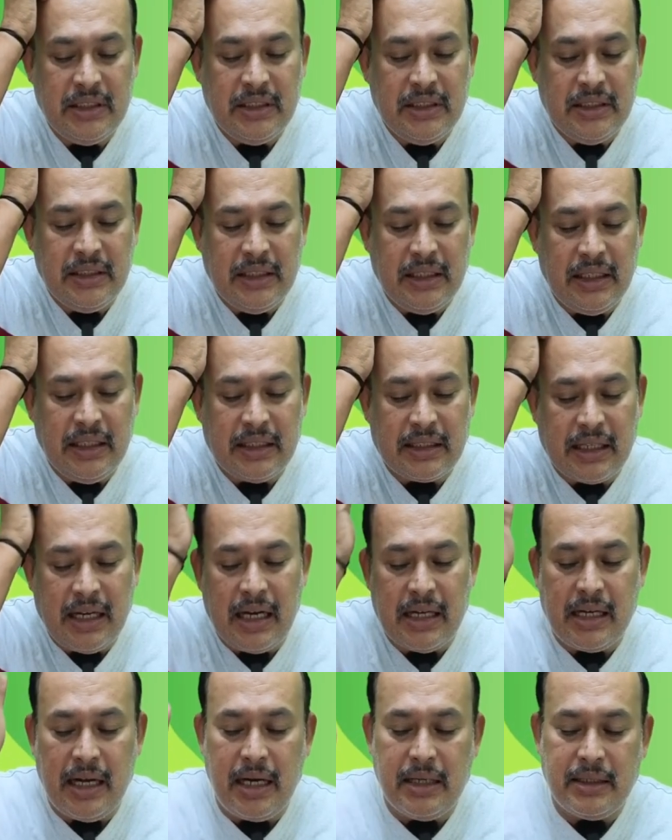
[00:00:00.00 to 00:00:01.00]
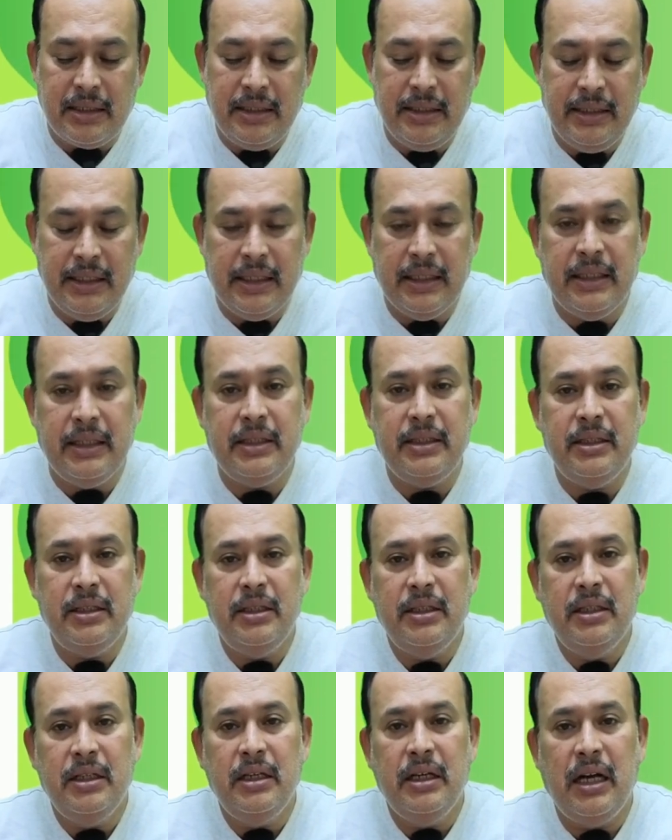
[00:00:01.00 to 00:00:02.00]
Raw cotton here,
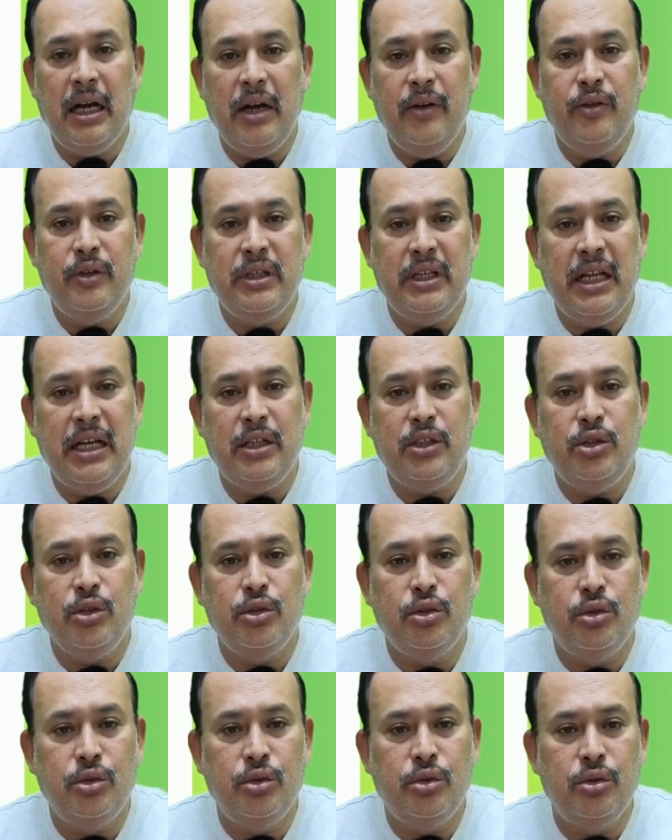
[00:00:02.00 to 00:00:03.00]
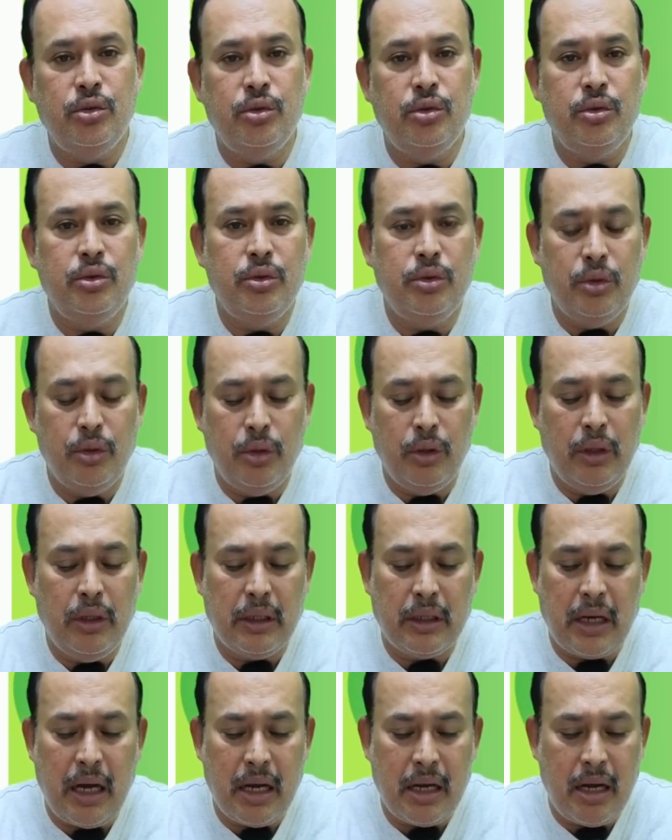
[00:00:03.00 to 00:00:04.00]
I would like to,
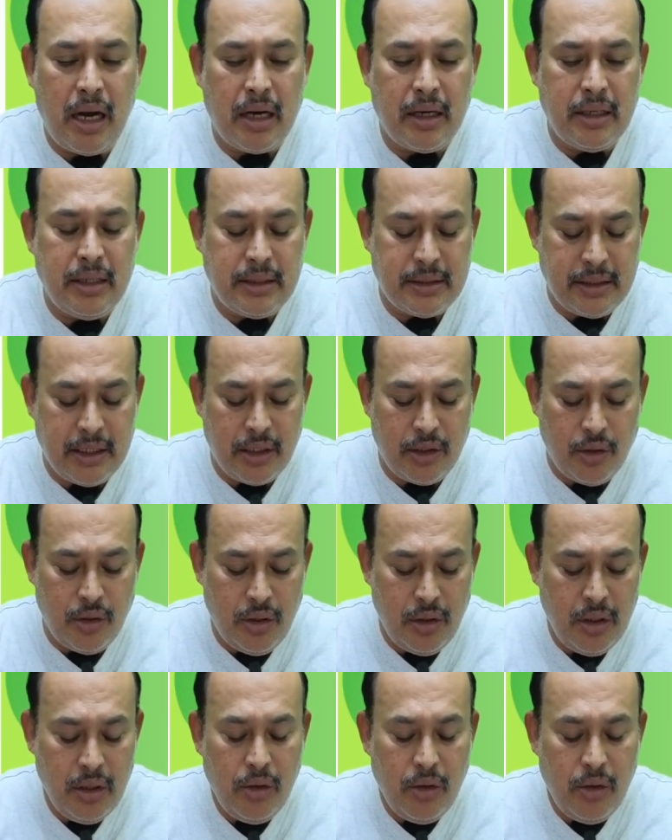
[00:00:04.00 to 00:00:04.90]
raw cotton is there, no?